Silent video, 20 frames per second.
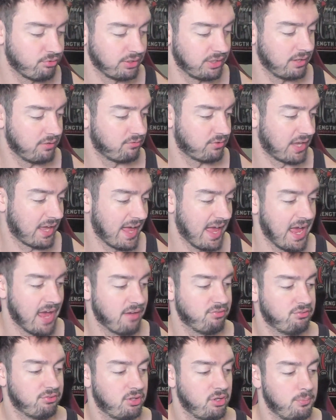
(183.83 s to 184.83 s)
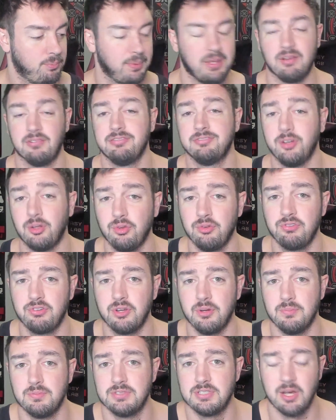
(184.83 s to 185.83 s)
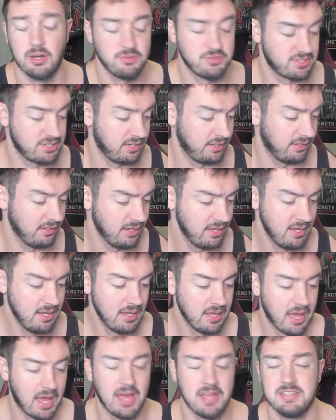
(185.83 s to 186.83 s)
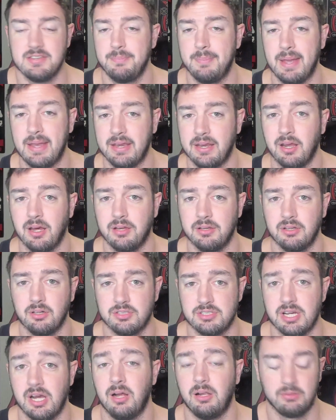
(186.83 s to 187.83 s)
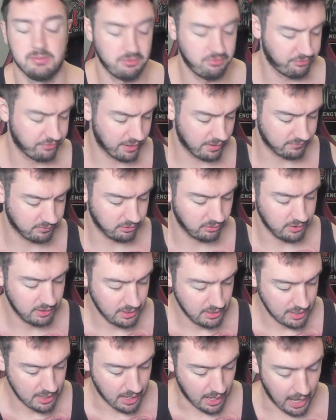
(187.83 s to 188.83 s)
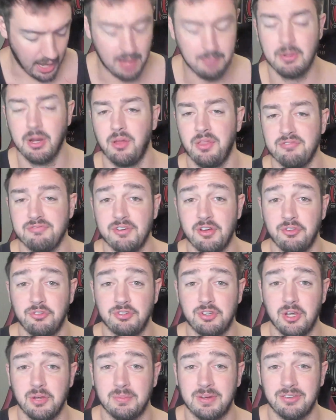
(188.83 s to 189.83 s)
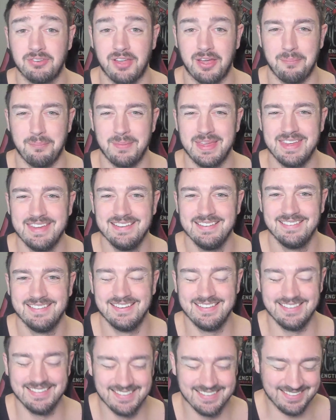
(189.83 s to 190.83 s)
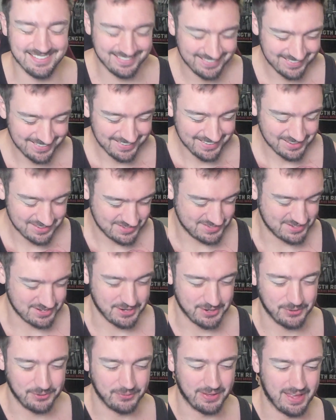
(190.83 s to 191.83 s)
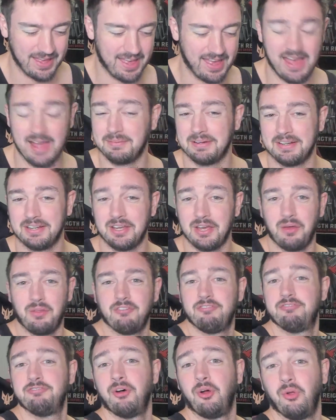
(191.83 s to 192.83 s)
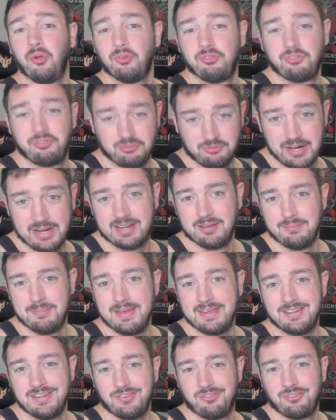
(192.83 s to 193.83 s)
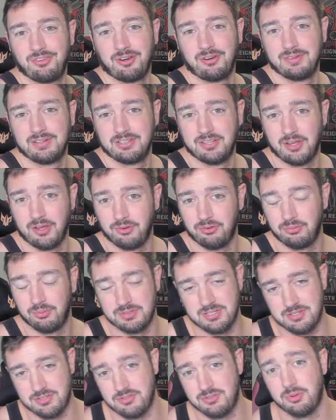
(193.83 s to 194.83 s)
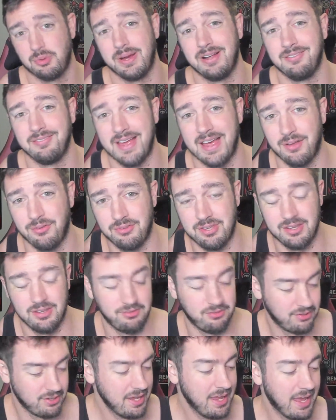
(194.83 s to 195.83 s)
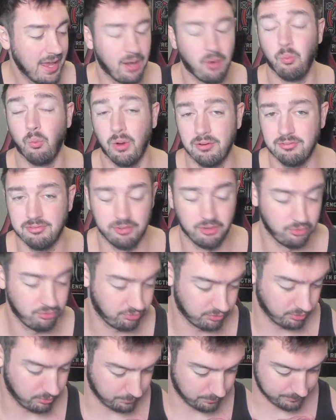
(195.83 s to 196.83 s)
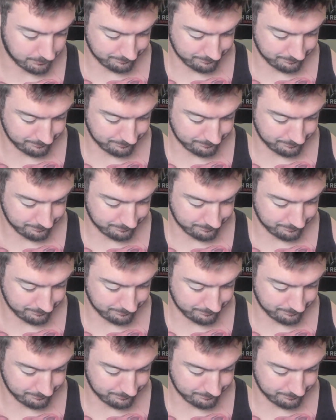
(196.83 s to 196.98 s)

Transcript: gives a half scoop and a full scoop dosing, depending on your tolerance level. I'm going the full scoop because I'm me. So I'm going to go the full recommended serving dose, which is 12 ounces and 1 full scoop.